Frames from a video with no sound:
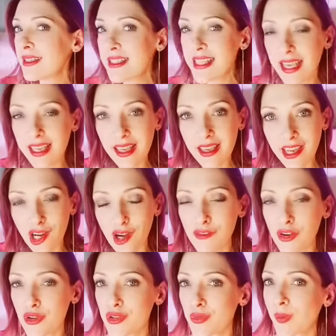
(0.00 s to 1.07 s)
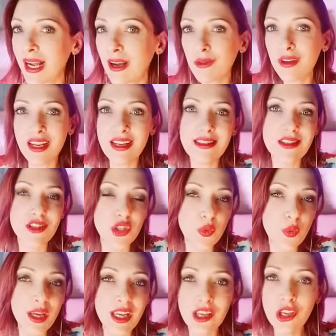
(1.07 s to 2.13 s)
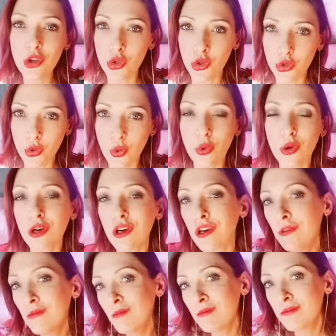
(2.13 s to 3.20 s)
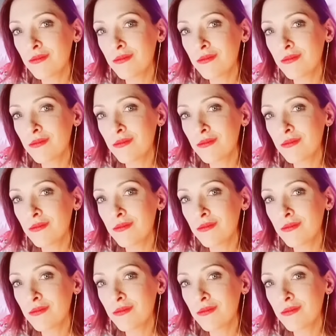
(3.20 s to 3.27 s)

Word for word: taking care of your surroundings, doing your